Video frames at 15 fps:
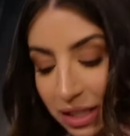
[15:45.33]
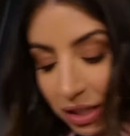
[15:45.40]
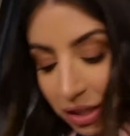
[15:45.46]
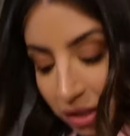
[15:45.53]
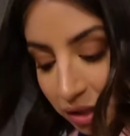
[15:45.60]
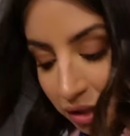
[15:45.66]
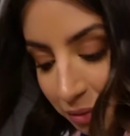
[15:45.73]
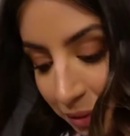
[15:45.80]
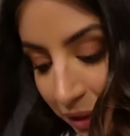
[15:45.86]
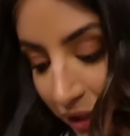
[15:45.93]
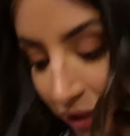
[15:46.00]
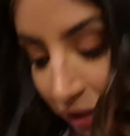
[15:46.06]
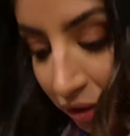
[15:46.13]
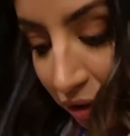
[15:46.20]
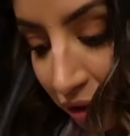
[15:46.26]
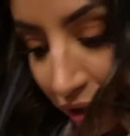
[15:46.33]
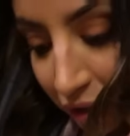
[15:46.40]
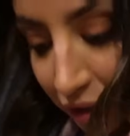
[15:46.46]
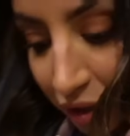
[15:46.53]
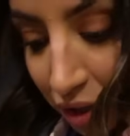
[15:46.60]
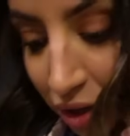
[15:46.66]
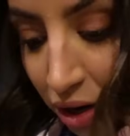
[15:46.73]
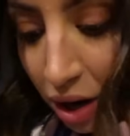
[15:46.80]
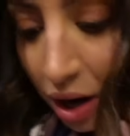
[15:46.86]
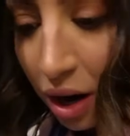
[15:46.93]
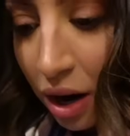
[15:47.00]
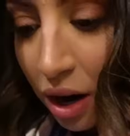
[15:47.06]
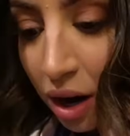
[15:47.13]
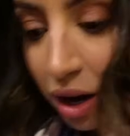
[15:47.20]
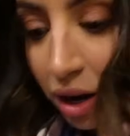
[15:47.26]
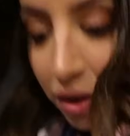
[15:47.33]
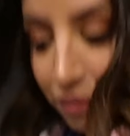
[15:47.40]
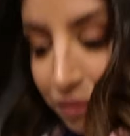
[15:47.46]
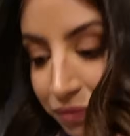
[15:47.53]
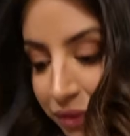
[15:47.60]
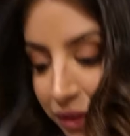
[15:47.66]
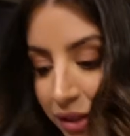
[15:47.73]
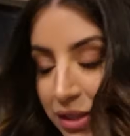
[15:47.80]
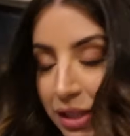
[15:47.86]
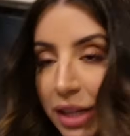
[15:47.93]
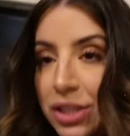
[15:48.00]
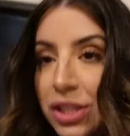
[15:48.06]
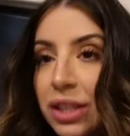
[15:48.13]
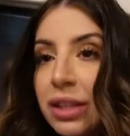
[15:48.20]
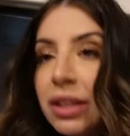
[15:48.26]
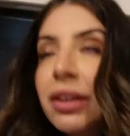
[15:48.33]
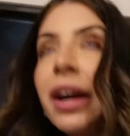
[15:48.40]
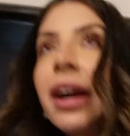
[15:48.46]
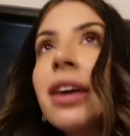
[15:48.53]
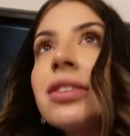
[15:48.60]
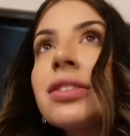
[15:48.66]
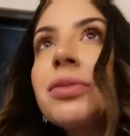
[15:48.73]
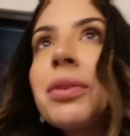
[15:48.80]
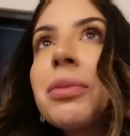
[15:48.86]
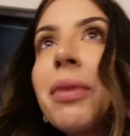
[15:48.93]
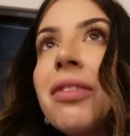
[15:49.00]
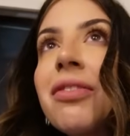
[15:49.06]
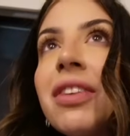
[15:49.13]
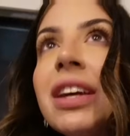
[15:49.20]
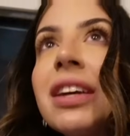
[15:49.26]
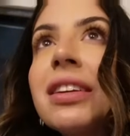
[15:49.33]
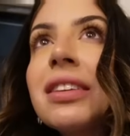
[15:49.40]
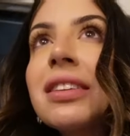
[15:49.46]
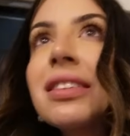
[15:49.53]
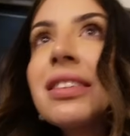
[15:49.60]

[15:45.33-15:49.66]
Oh my God. Touching the ground with my feet.